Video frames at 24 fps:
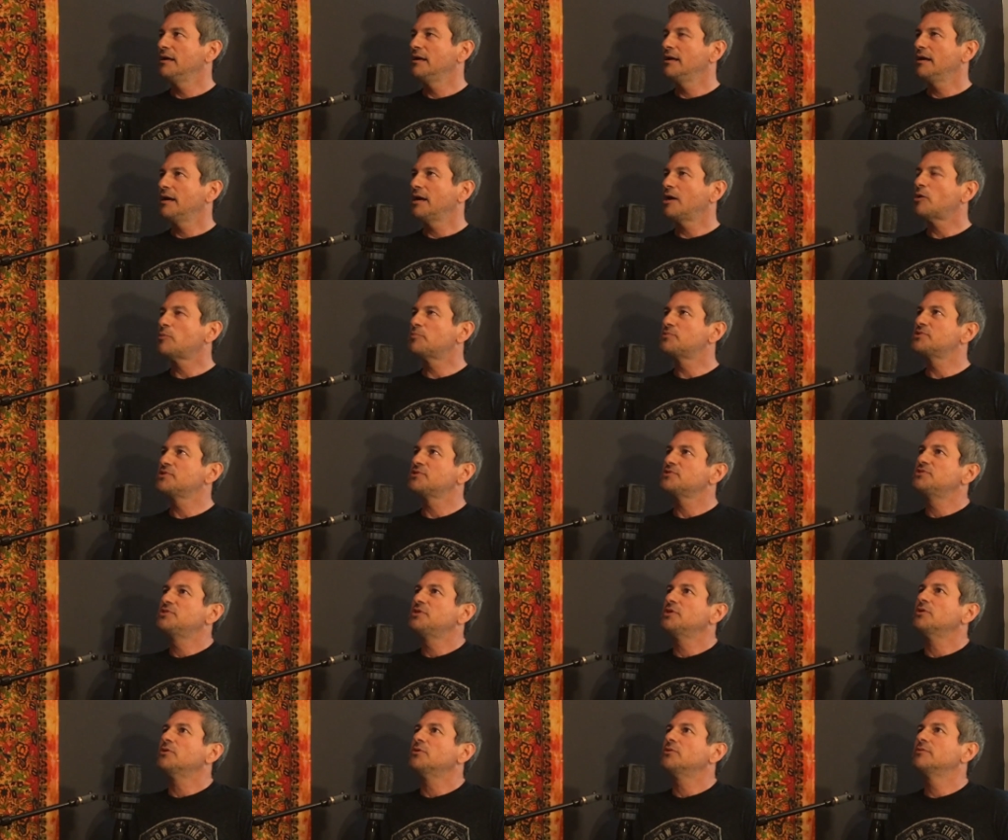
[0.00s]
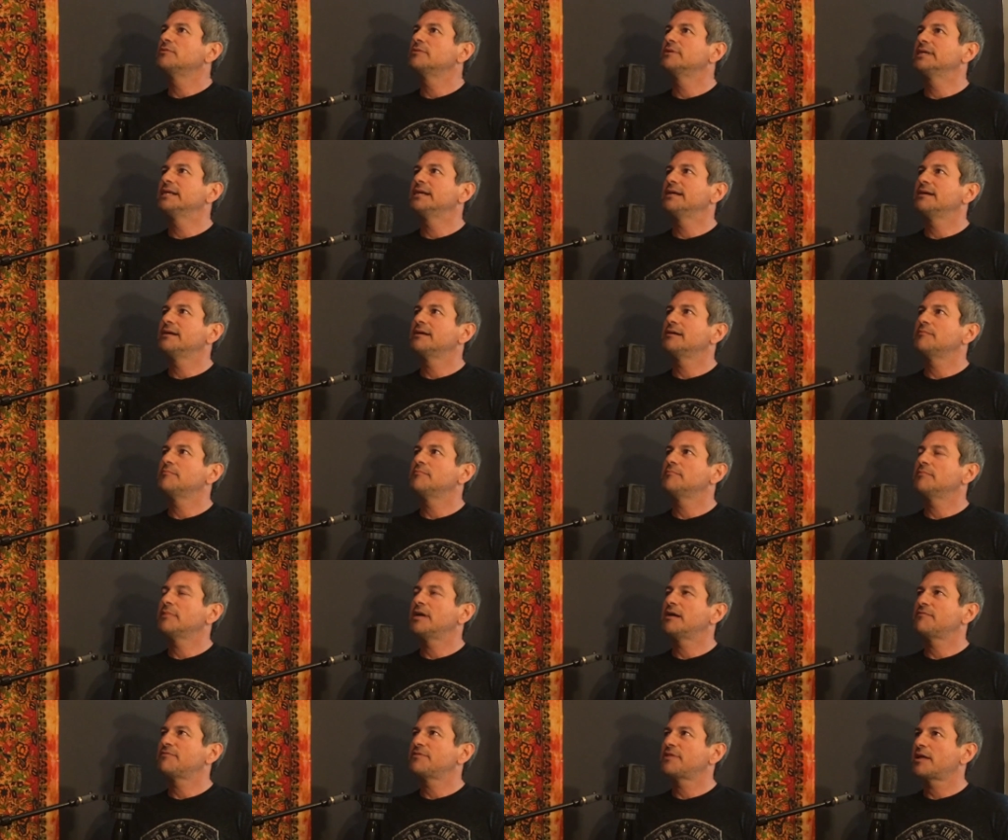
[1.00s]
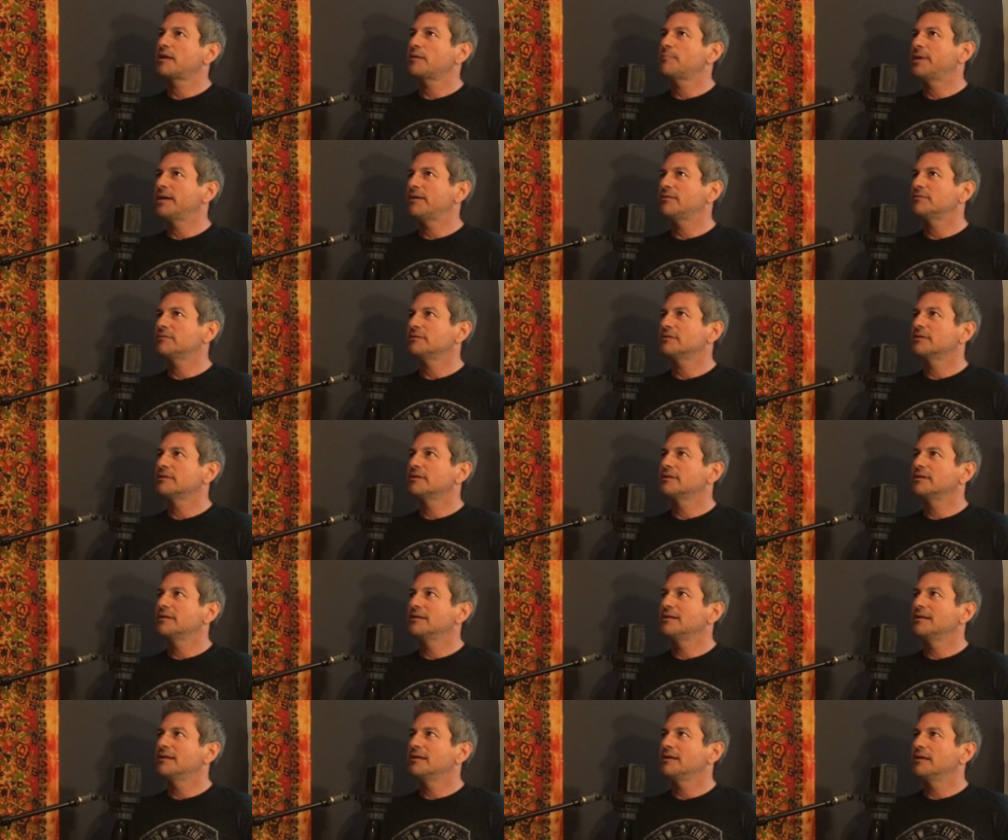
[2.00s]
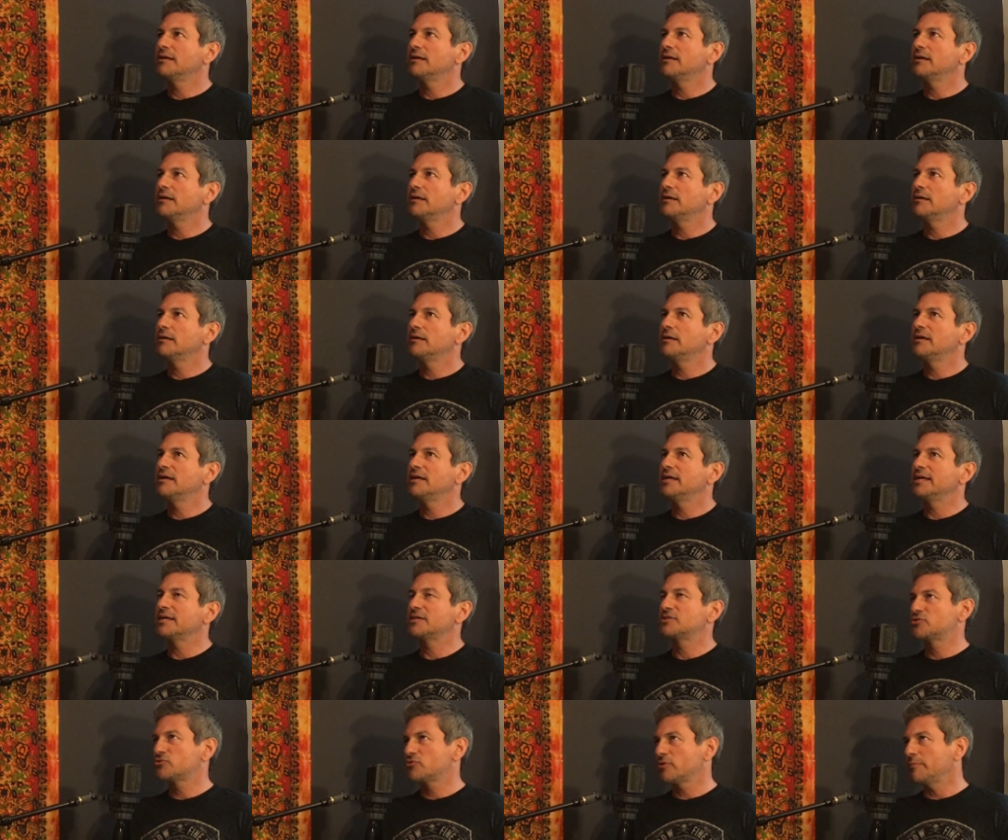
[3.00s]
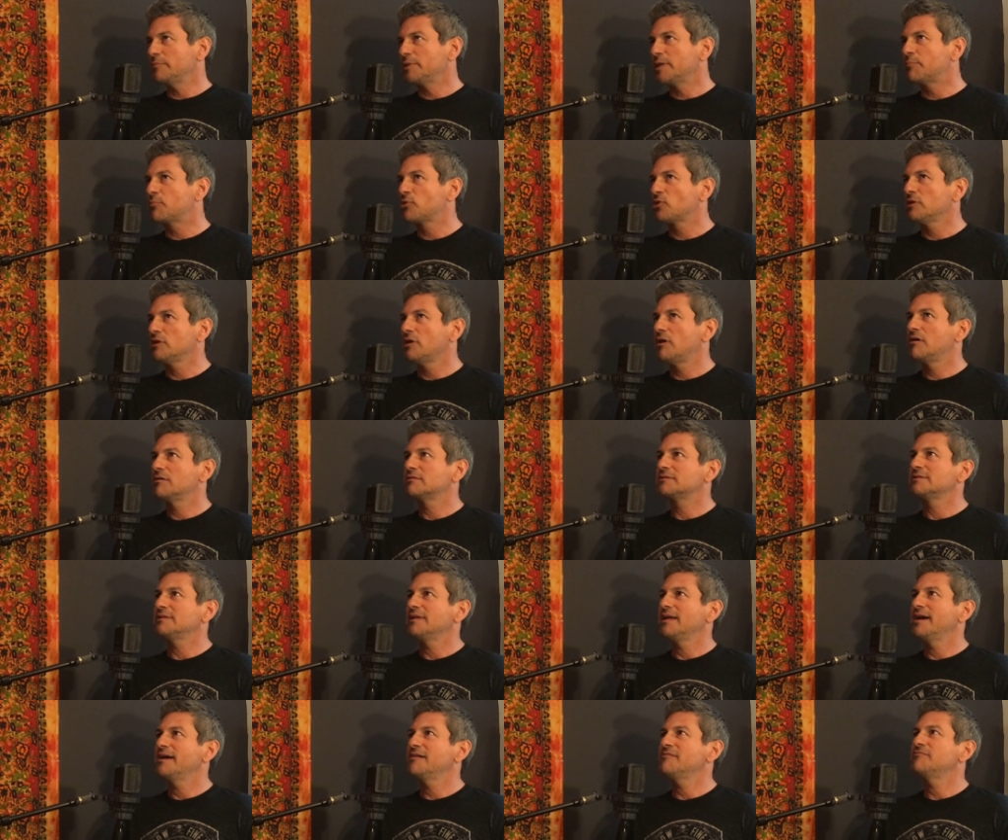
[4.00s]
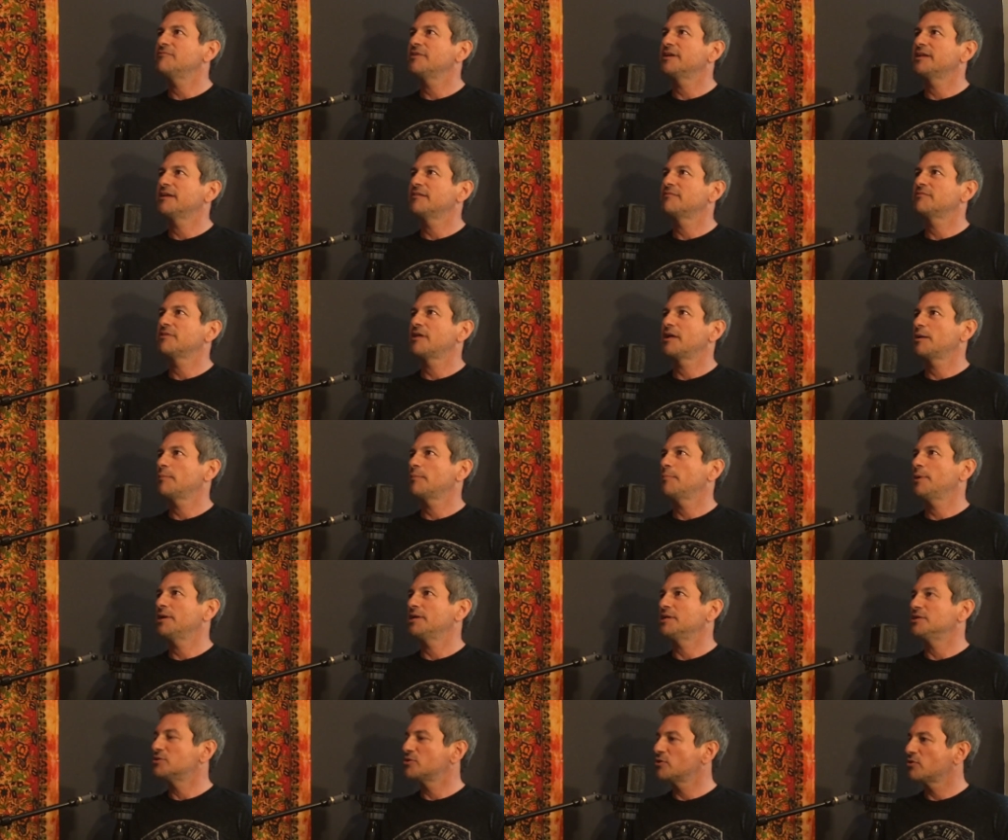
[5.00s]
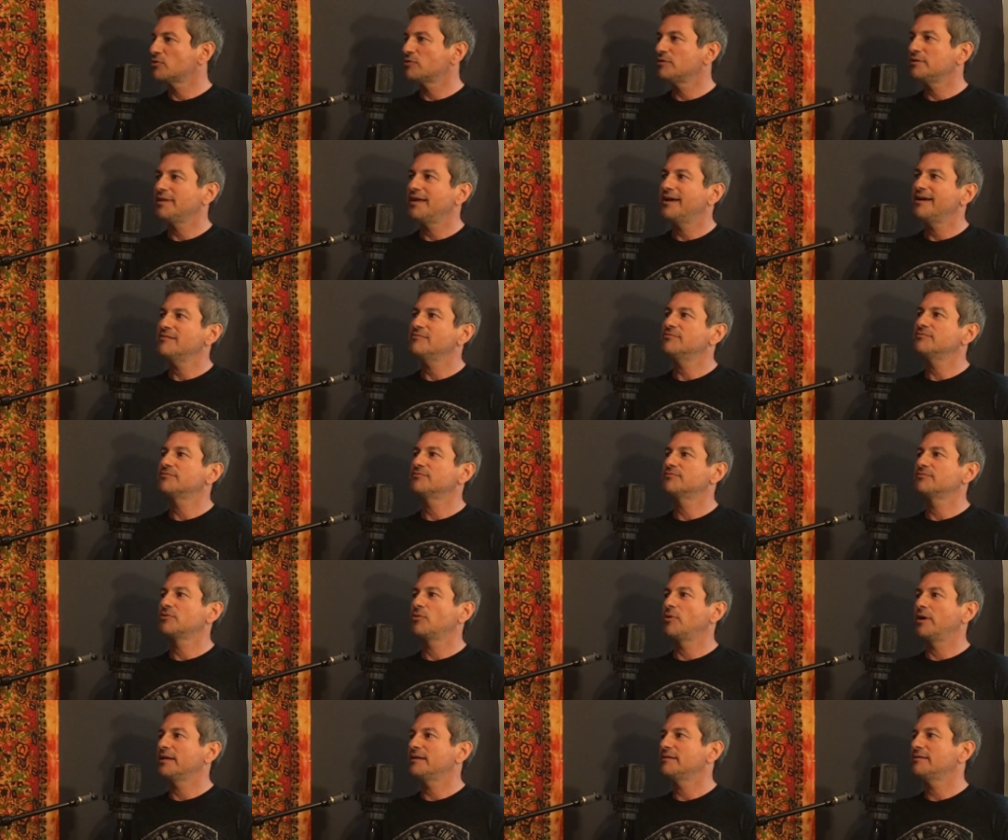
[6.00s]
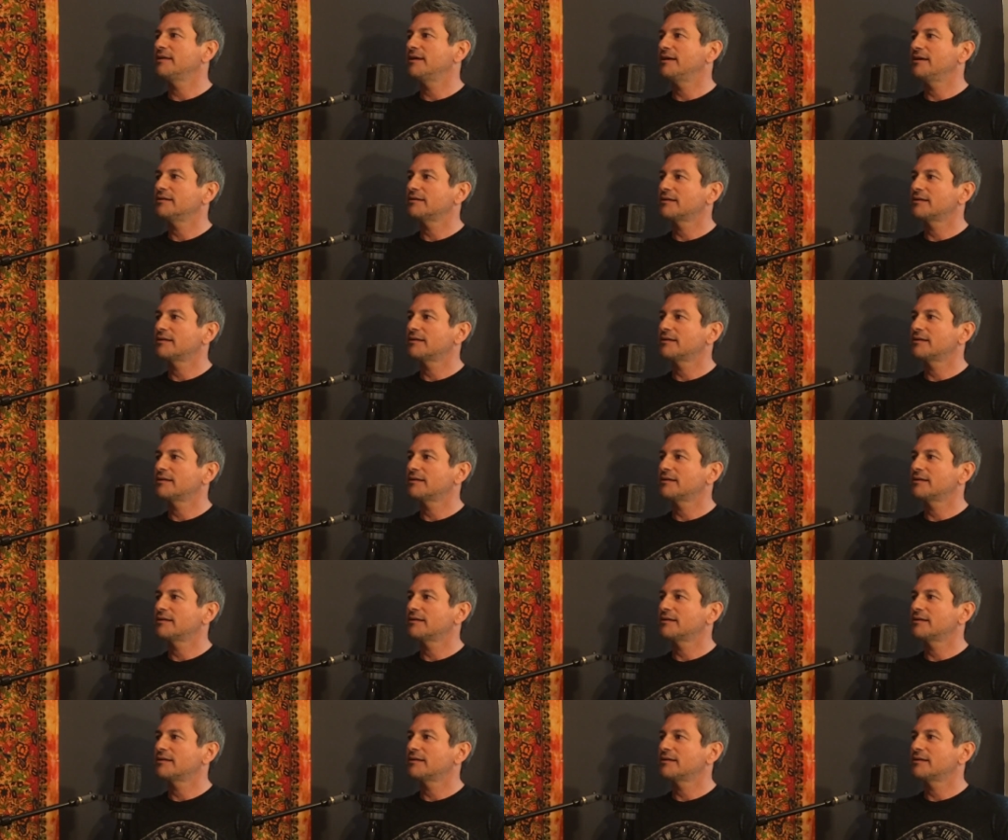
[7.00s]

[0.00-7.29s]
I hope so too. I've thought about extremely prolonged life, and I've thought about eternal life quite a lot.